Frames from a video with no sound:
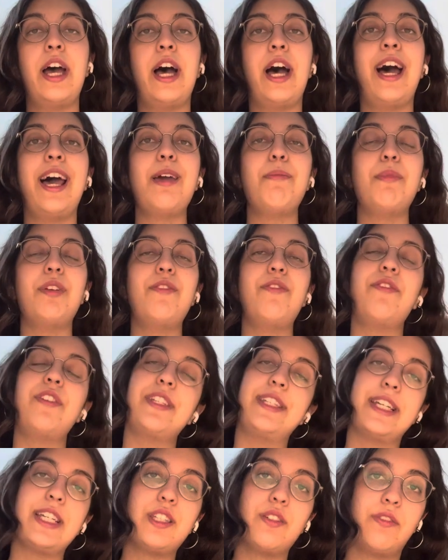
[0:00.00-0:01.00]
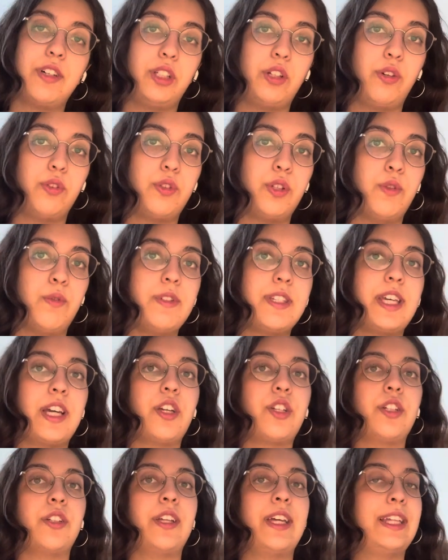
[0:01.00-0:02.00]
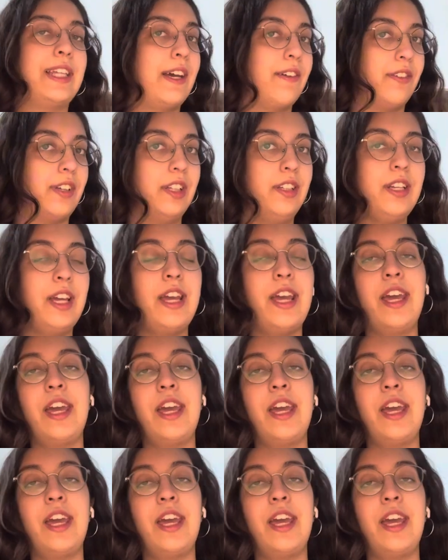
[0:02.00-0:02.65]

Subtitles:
I'm in Physics 102, Section 11,